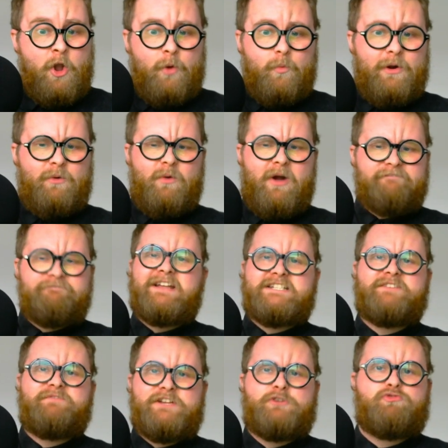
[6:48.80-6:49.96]
will
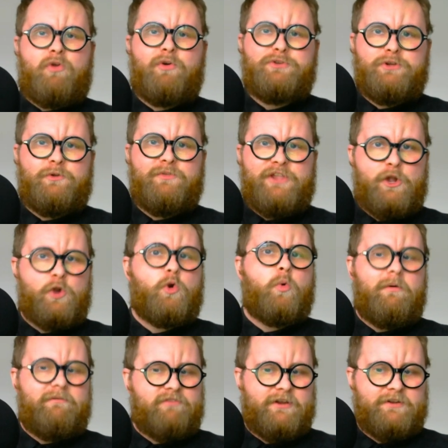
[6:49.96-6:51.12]
effectively grant you the
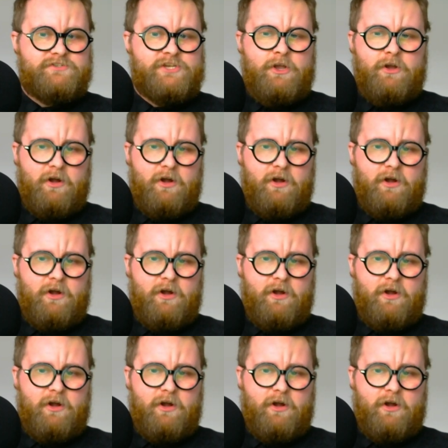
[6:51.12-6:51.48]
equivalent